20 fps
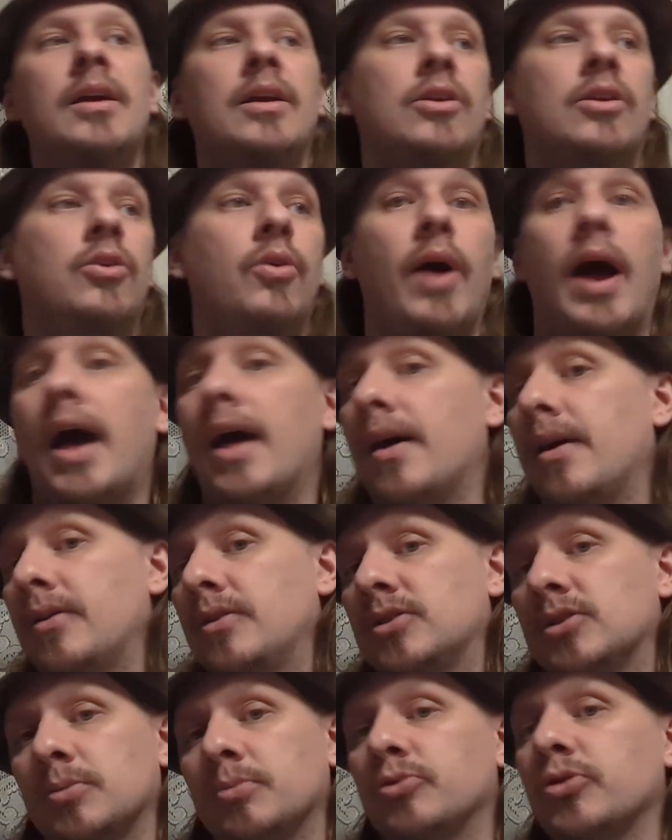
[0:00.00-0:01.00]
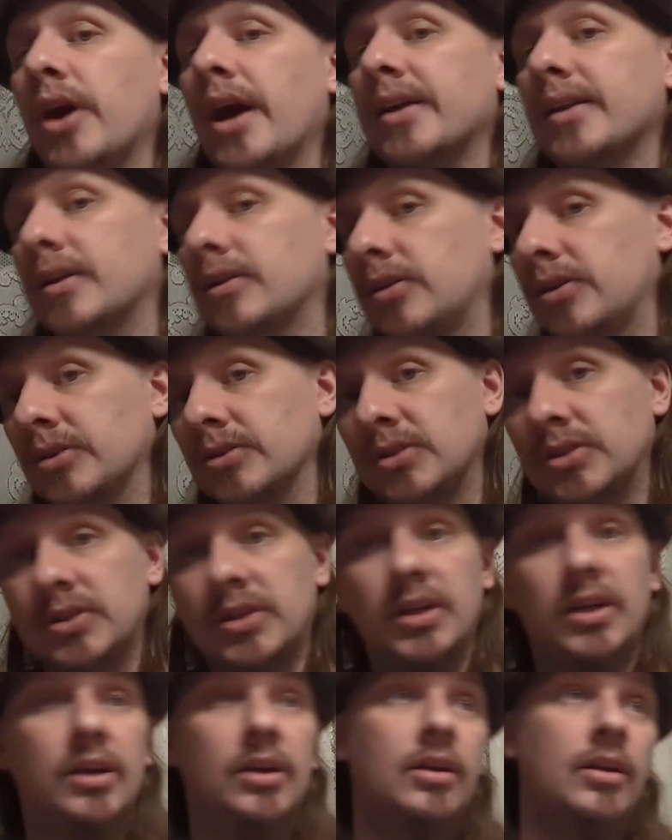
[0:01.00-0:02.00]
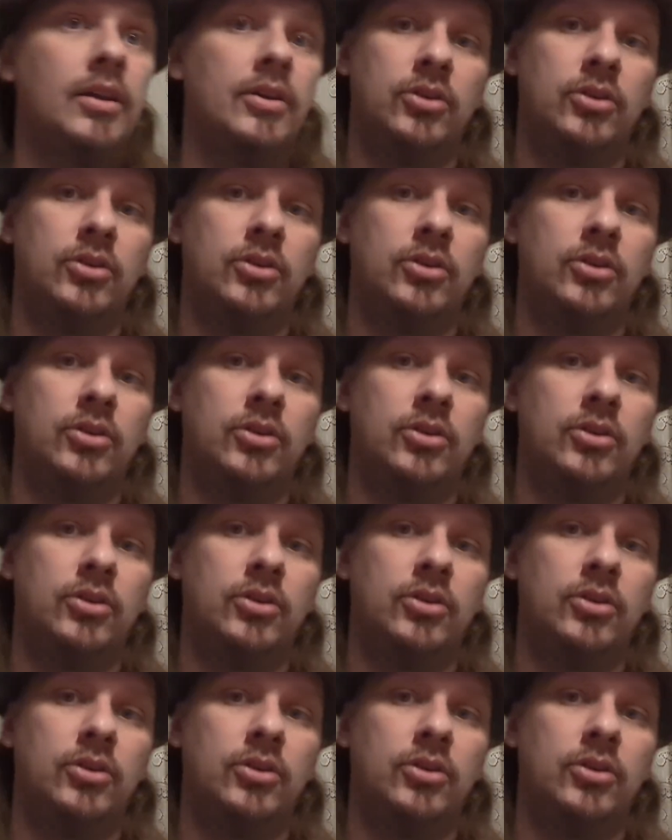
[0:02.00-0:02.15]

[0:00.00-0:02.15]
You add, subtract that to your skill,